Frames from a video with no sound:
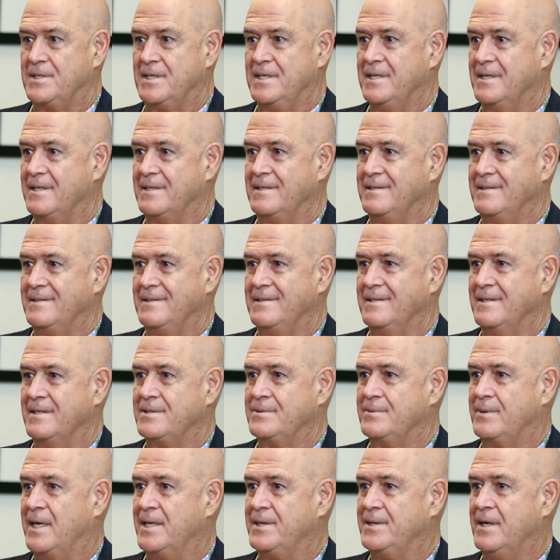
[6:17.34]
see it.
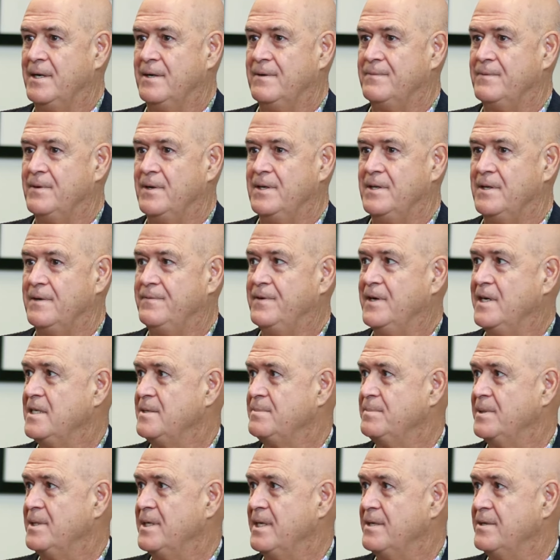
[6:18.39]
It's right there in front of their face,
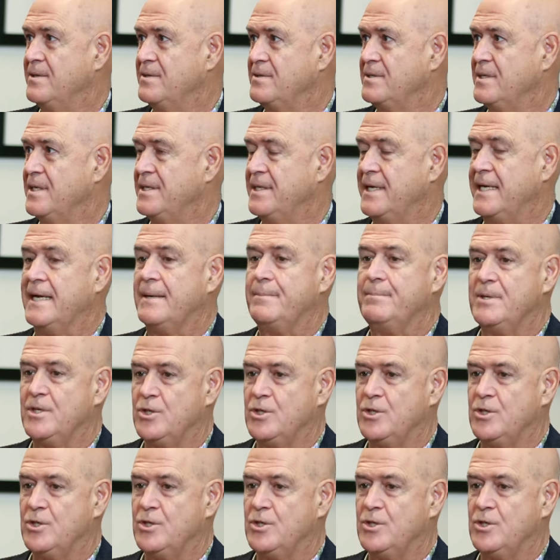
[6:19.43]
but they don't see it. They haven't